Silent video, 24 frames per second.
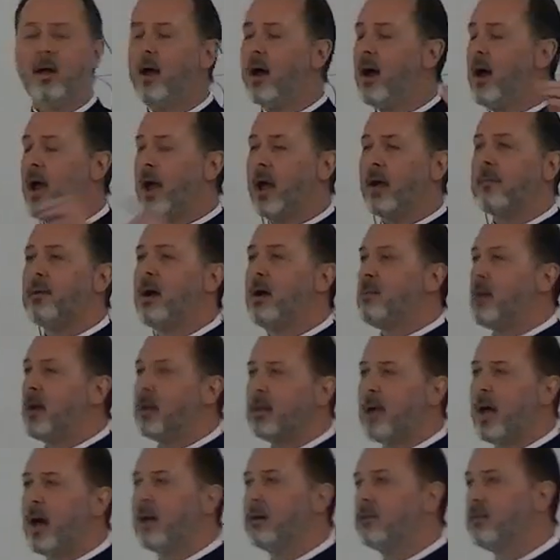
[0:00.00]
I go buy my
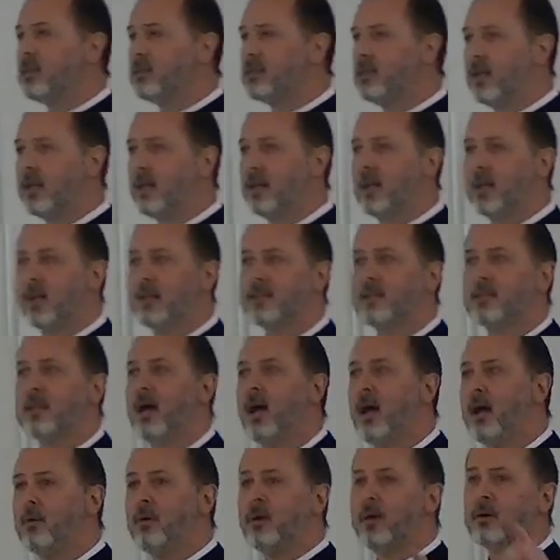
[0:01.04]
lottery tickets,
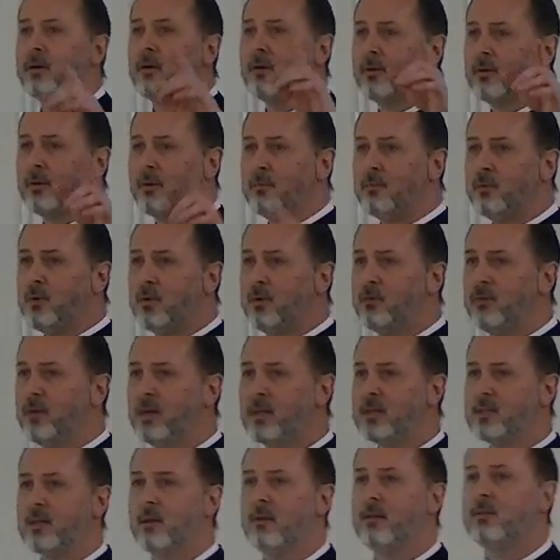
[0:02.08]
I want to go to the
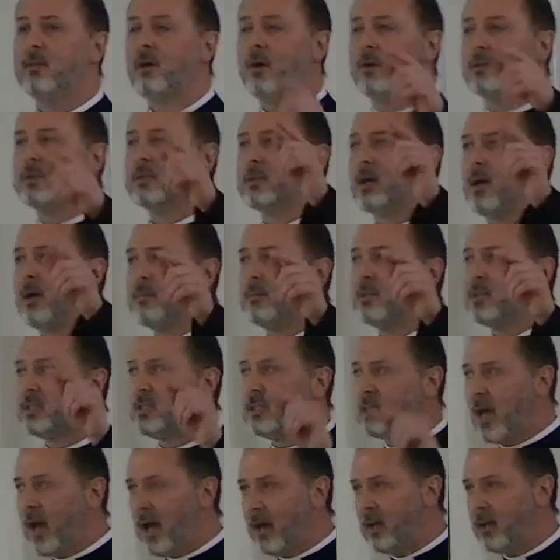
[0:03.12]
movies. Those come
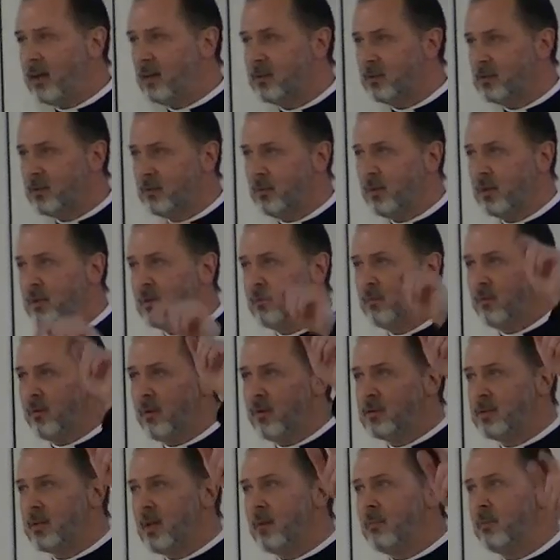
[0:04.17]
second to what the
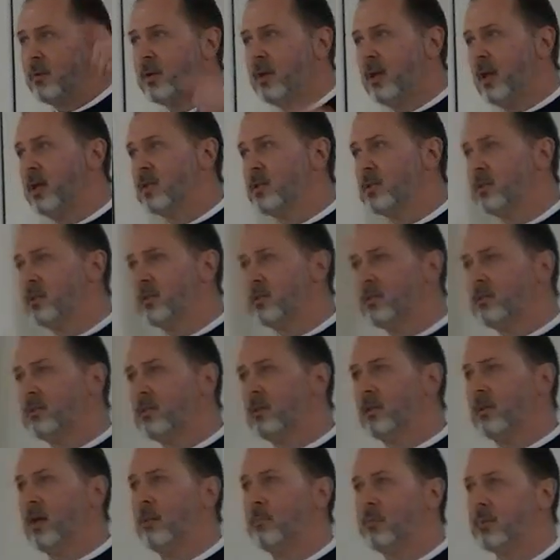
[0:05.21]
first obligation is to
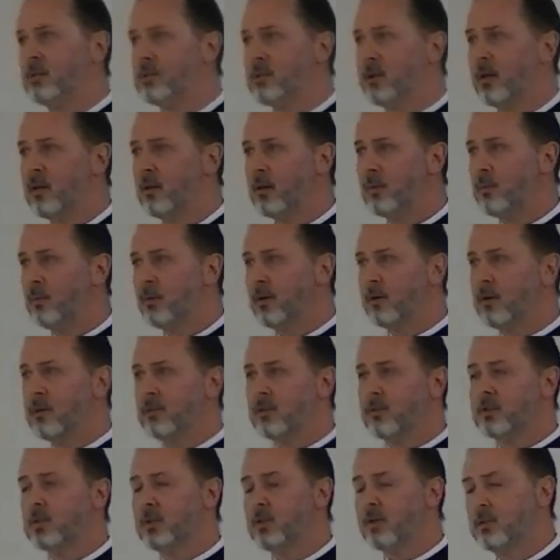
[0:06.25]
the apostolic work
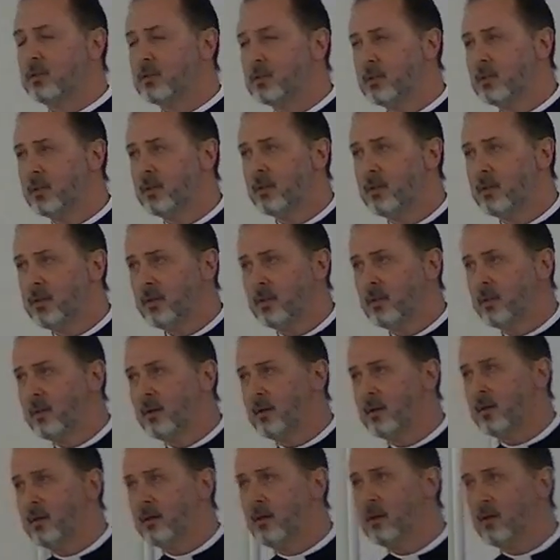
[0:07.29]

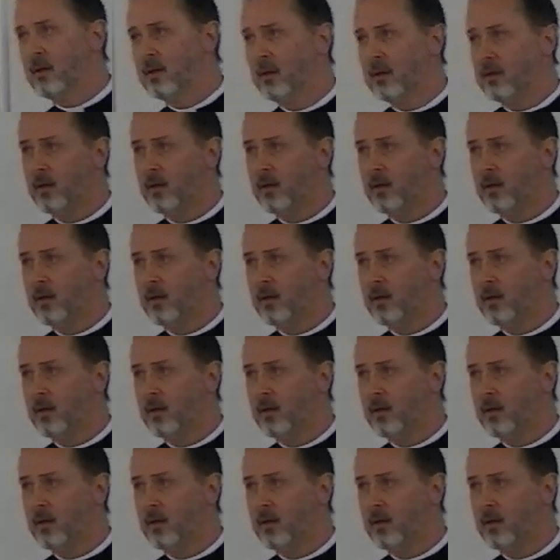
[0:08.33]
of